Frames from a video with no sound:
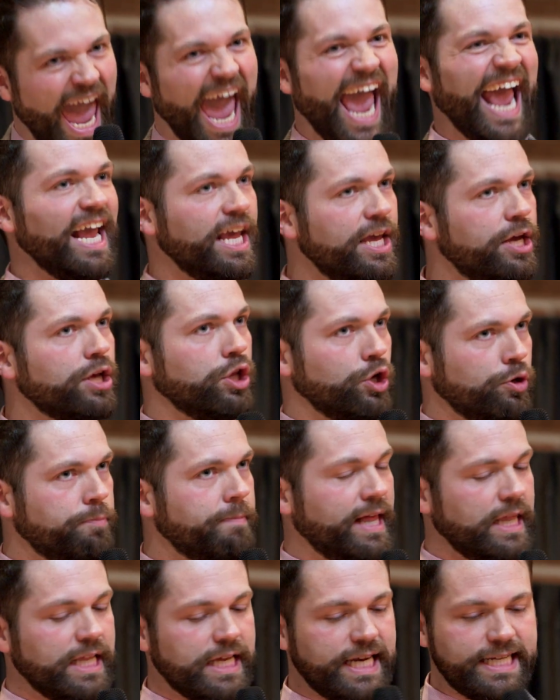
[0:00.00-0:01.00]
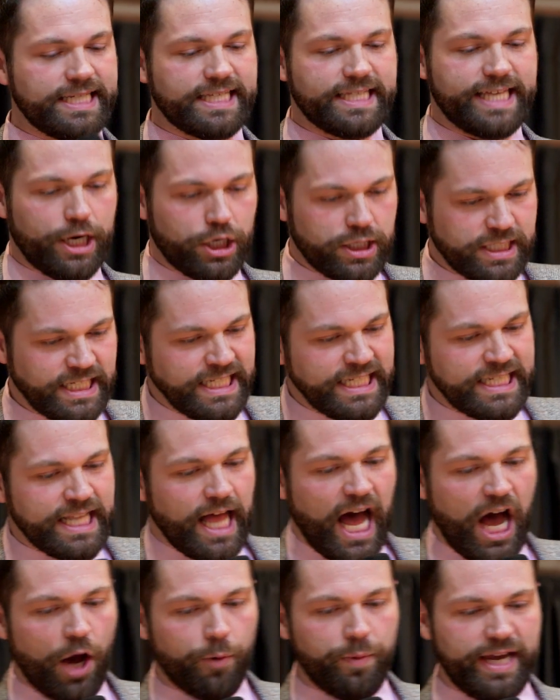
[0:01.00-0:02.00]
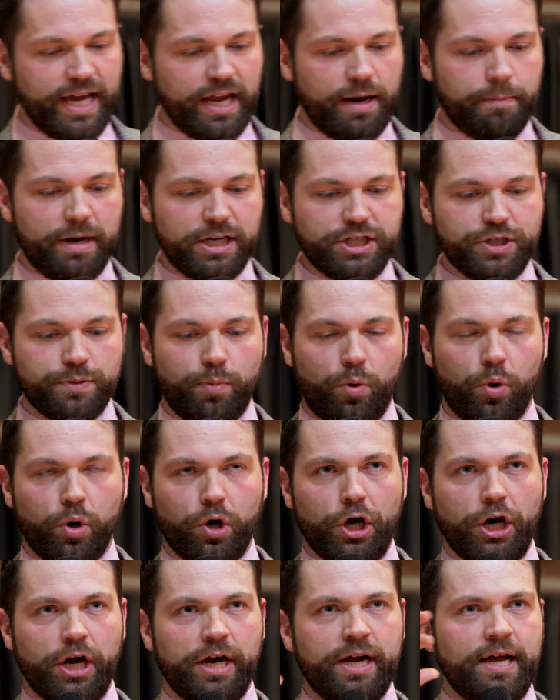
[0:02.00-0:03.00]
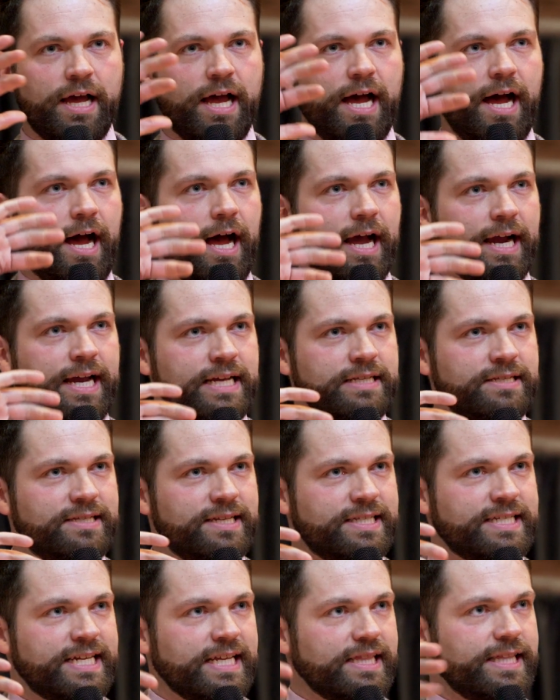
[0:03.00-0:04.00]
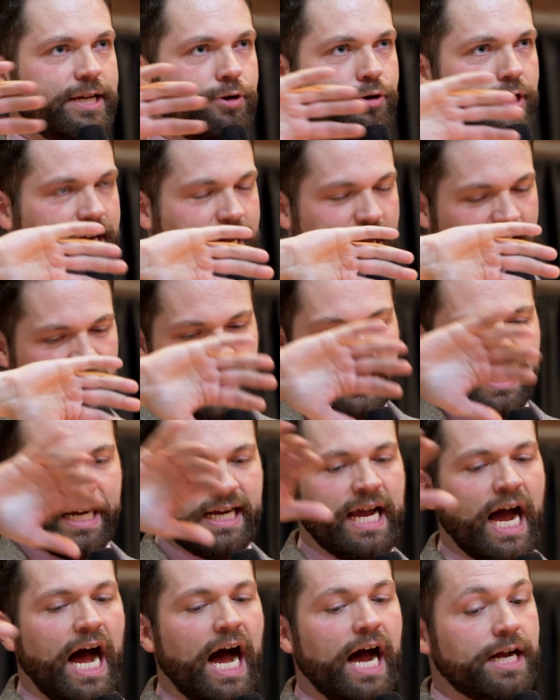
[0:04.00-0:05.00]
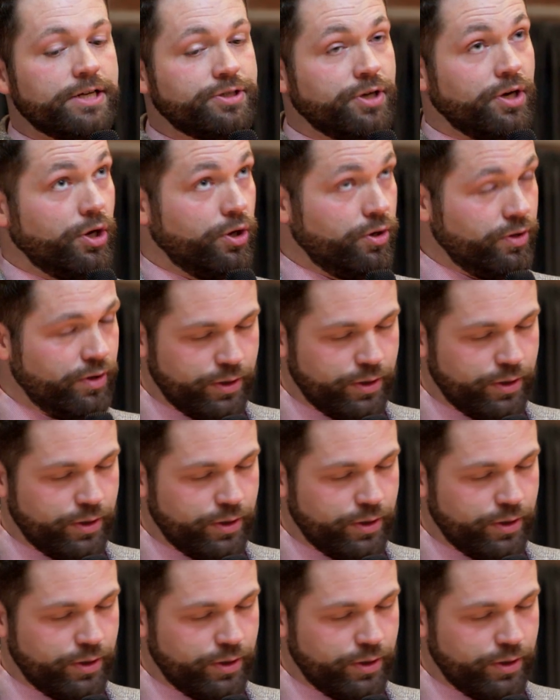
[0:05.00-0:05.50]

angular melodies there, uh, we get a much more uh, consistent lyric legato.